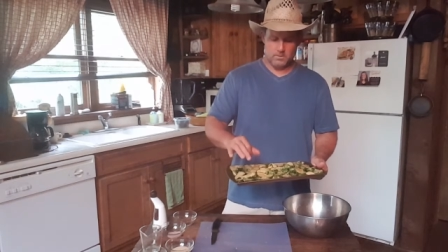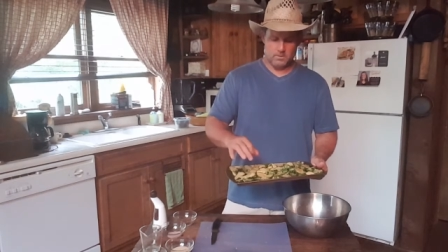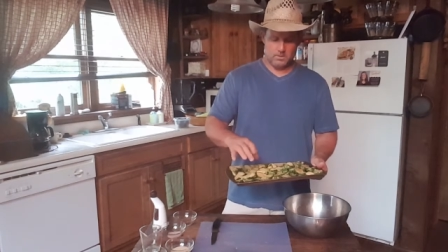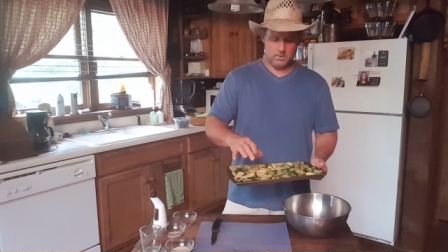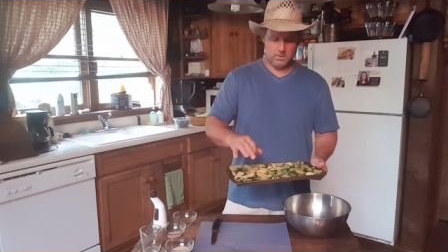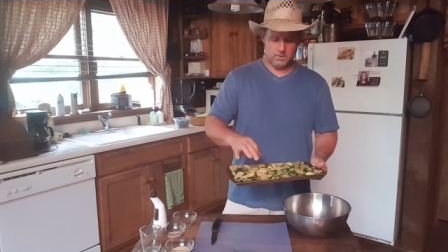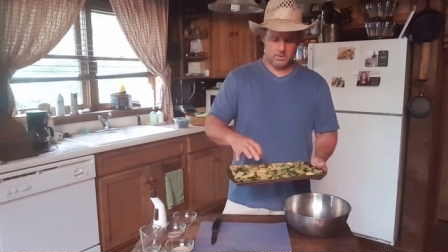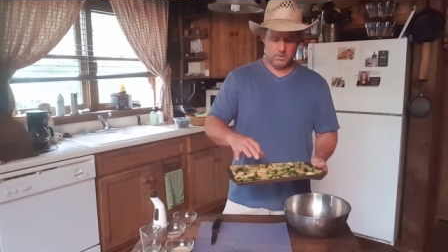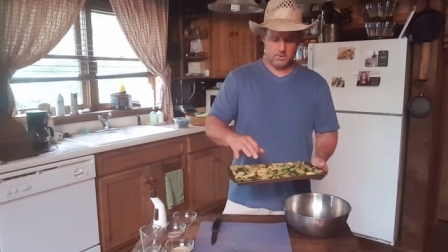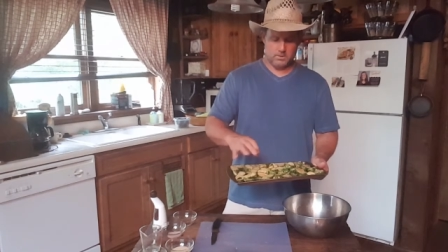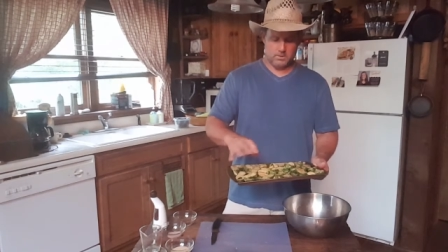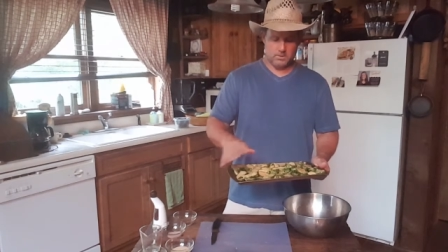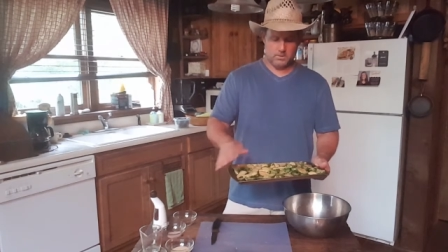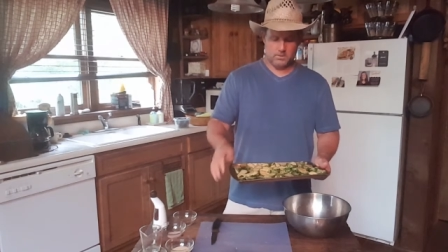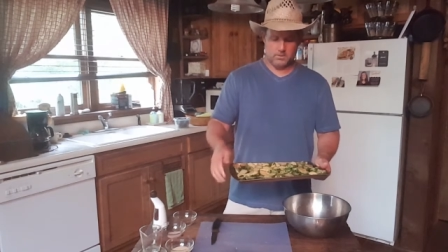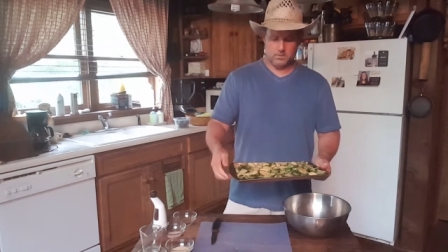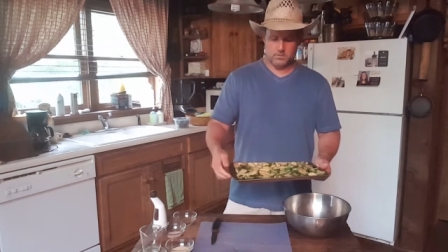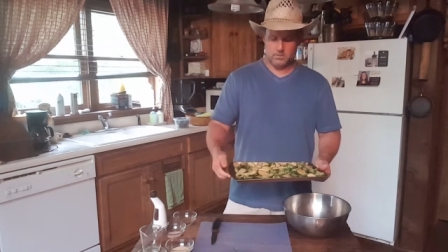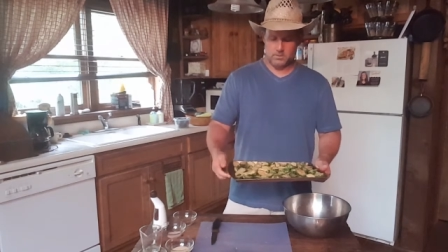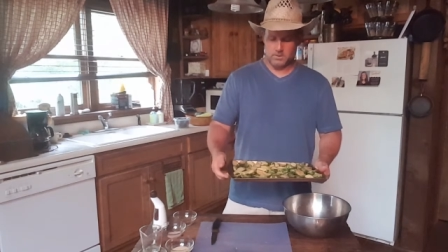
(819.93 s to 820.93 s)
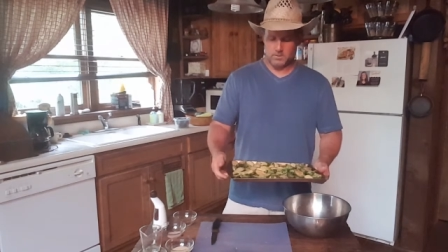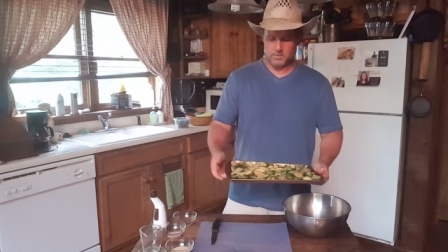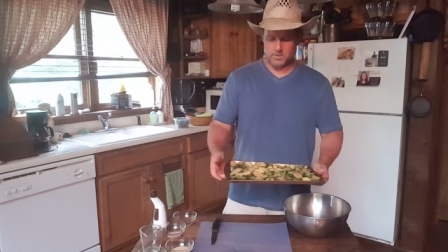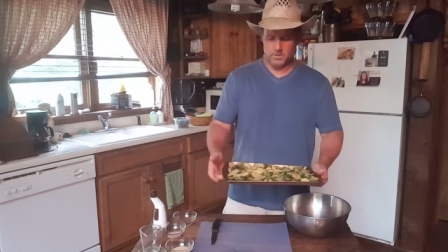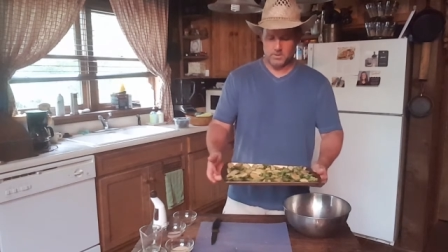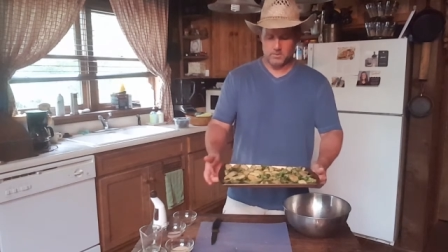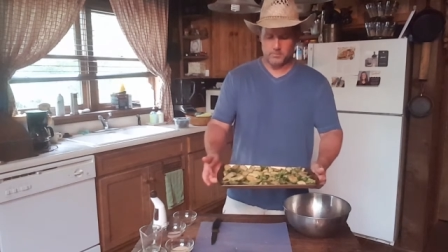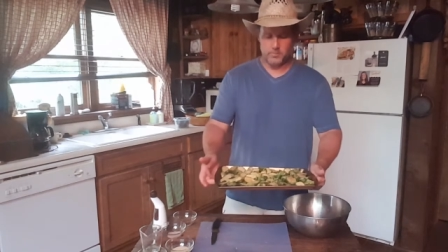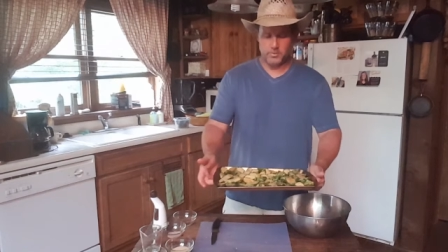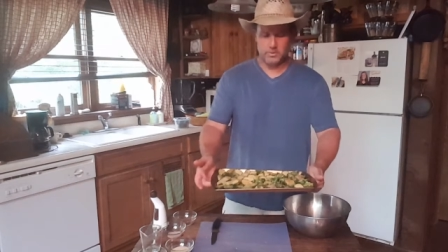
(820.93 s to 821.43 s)
and I'm
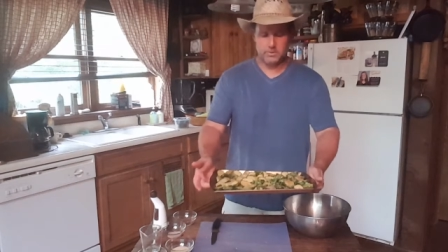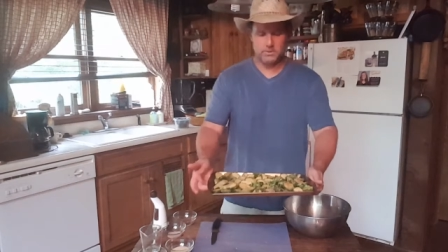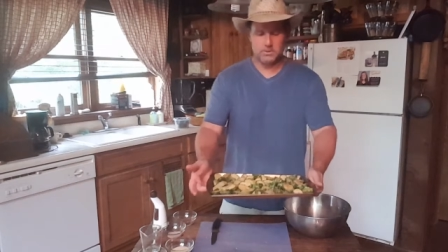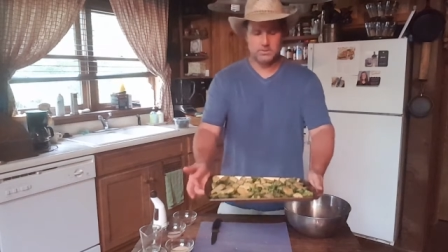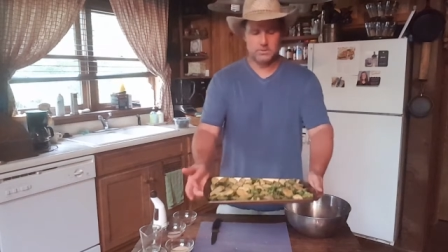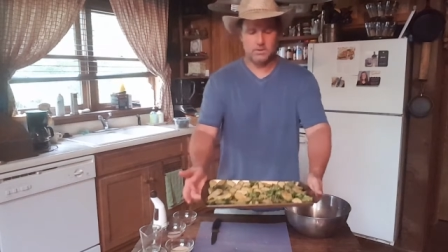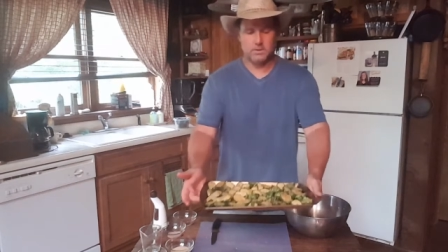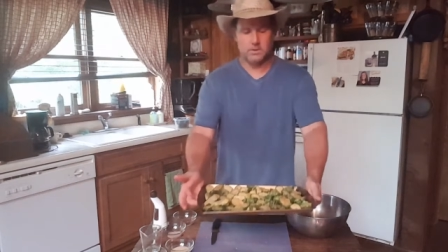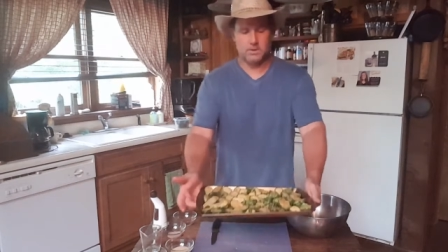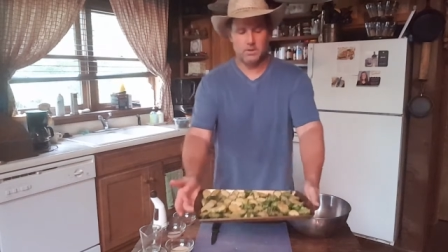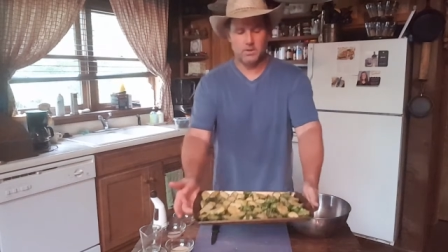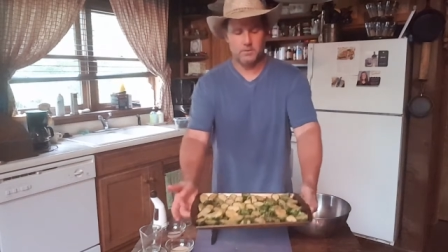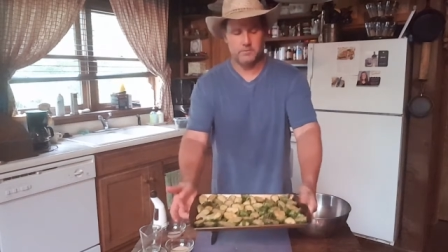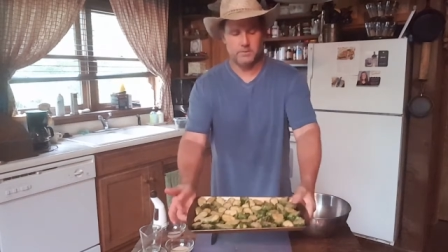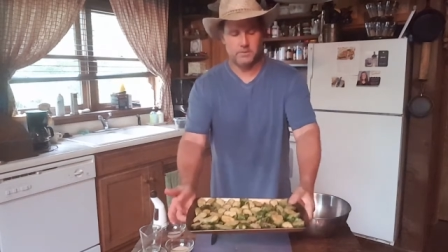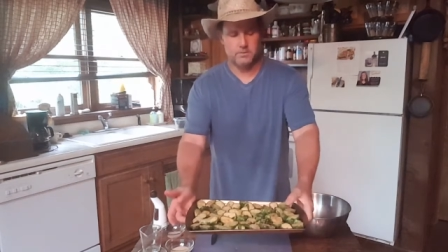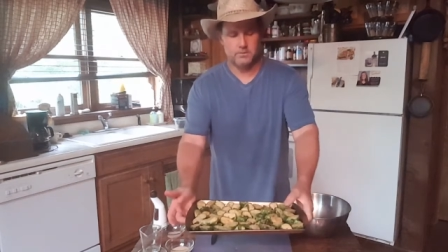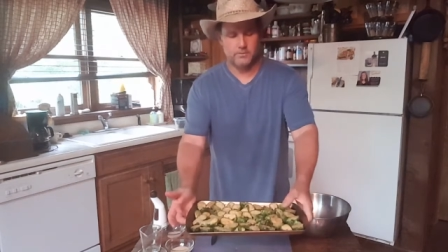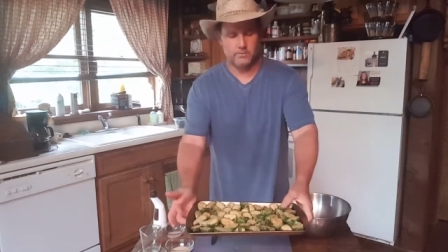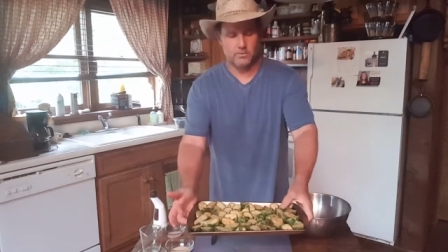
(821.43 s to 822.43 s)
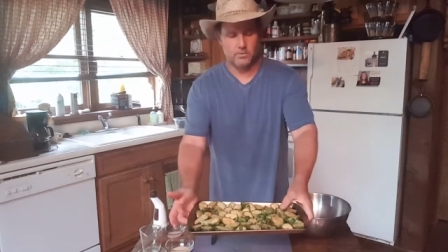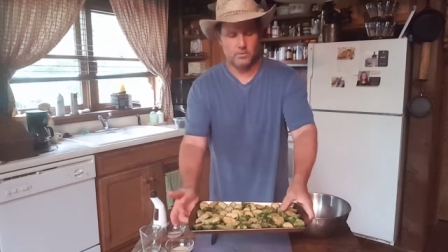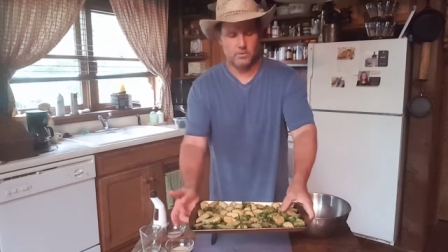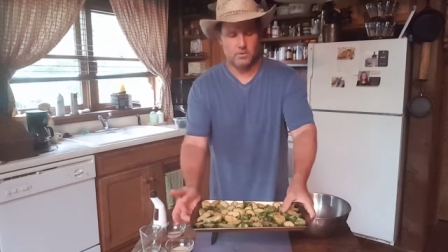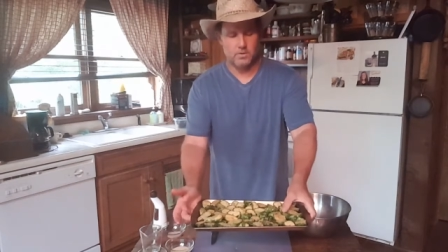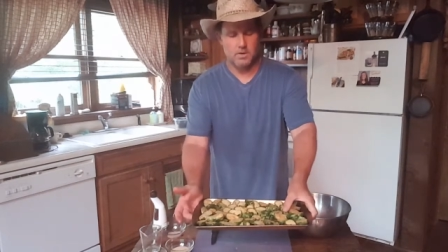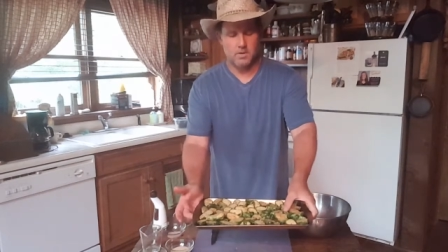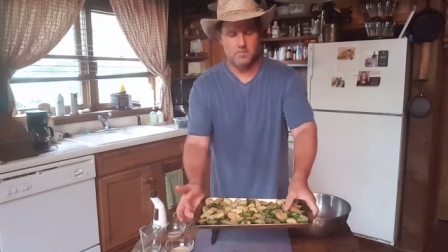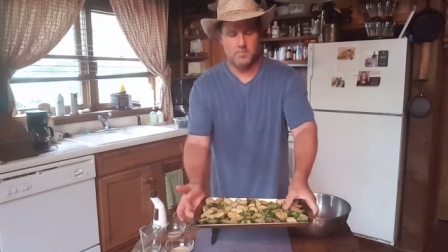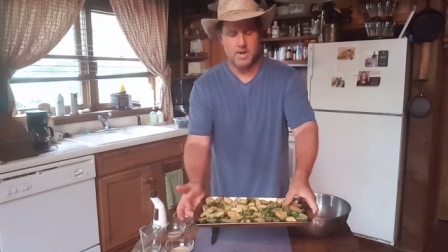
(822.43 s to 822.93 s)
going to put this in the oven
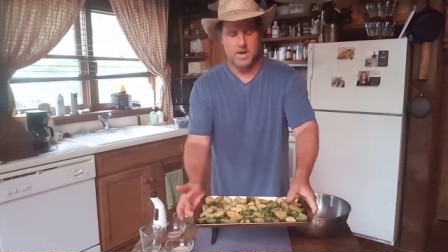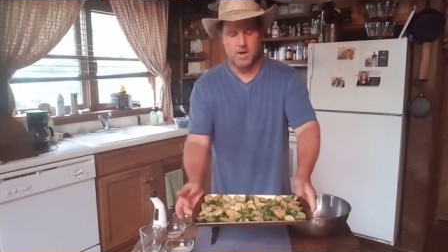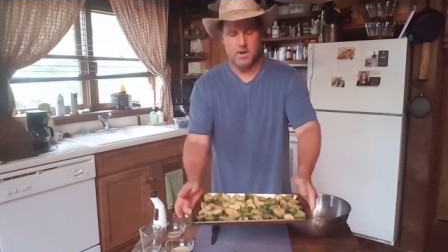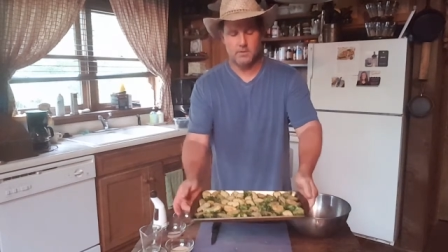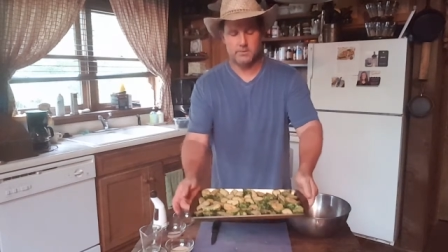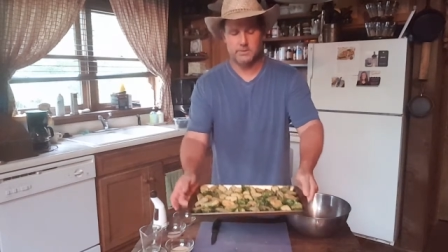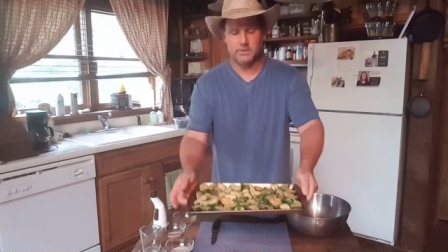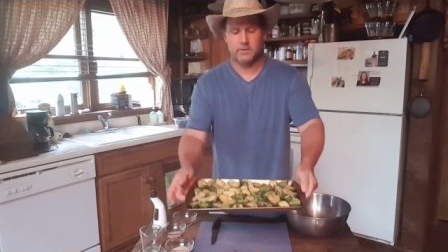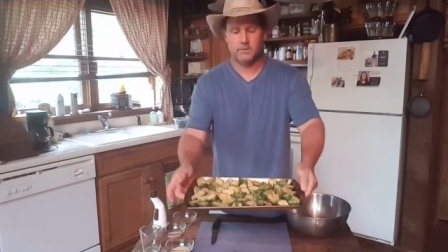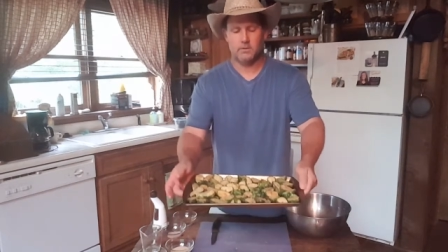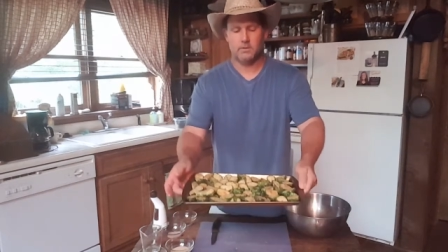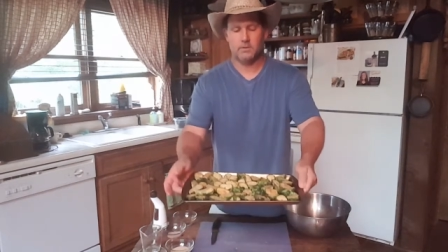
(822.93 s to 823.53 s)
for about